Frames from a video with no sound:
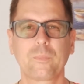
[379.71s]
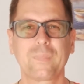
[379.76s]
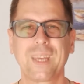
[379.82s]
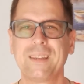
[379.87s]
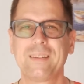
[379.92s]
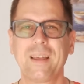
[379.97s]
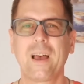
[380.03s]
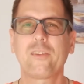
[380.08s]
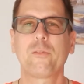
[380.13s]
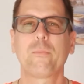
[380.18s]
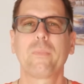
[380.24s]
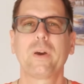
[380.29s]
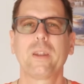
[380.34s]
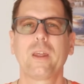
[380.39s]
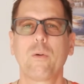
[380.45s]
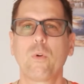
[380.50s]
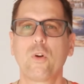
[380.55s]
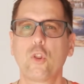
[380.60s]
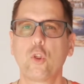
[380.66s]
it doesn't
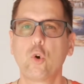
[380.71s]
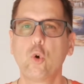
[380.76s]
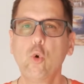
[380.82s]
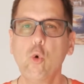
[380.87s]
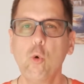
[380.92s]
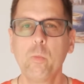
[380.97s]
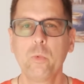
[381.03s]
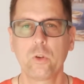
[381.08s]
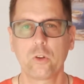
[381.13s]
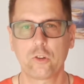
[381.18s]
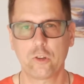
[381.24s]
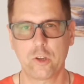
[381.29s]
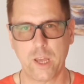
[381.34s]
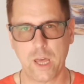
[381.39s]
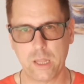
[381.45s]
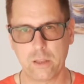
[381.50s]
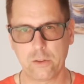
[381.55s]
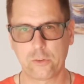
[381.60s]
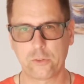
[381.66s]
matter with whom you
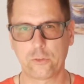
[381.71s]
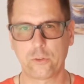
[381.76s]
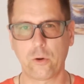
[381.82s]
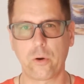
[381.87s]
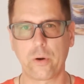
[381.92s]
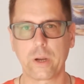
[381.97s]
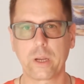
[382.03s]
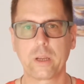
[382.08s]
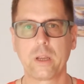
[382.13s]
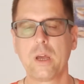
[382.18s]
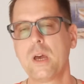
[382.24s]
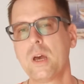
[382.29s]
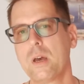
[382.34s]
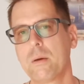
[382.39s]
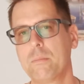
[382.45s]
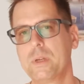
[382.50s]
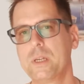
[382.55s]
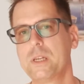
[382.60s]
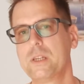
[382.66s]
share the story,
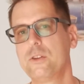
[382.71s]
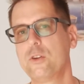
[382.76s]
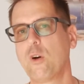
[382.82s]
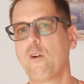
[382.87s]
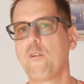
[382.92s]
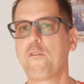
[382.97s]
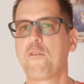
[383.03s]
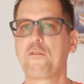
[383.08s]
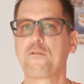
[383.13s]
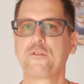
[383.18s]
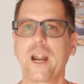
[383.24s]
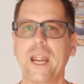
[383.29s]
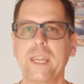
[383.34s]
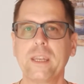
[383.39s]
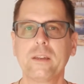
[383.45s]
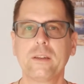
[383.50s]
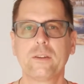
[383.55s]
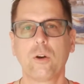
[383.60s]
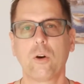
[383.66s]
be it your
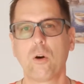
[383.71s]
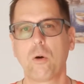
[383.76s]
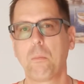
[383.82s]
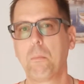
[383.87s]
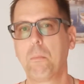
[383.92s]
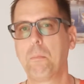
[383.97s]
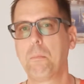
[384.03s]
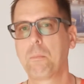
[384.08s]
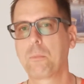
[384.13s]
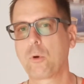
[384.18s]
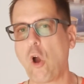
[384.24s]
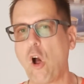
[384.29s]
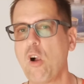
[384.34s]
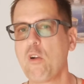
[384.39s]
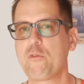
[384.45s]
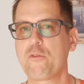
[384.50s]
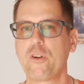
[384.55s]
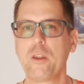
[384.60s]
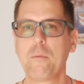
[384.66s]
friend or
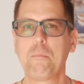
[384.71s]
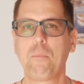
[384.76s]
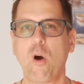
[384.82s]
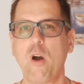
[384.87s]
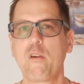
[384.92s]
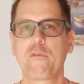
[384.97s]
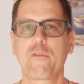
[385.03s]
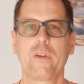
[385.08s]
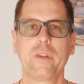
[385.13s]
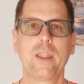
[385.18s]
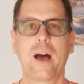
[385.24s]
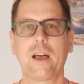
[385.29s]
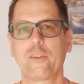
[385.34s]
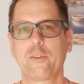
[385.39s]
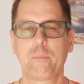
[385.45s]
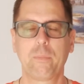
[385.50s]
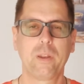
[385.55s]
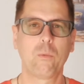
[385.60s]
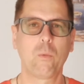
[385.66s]
girlfriend, boyfriend,
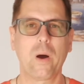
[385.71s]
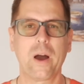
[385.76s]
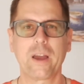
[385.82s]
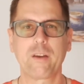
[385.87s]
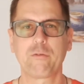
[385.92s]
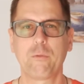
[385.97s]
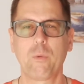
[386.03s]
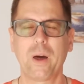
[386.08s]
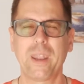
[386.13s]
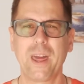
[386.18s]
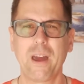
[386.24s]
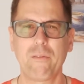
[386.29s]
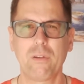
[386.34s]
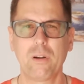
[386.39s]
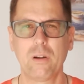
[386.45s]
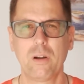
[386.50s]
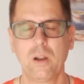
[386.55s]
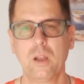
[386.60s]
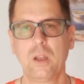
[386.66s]
husband, wife,
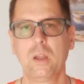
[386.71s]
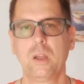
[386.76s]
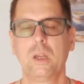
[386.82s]
whatever,